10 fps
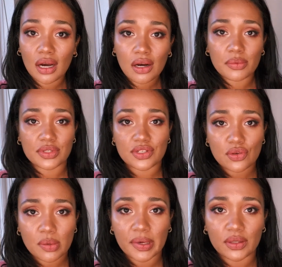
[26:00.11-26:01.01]
oh, I wasn't
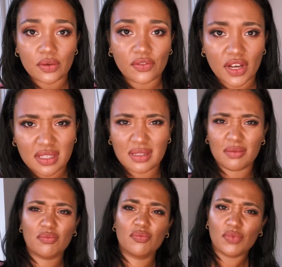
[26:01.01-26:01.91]
sure about you at first and I
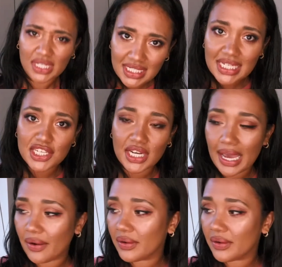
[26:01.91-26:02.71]
really dig you now.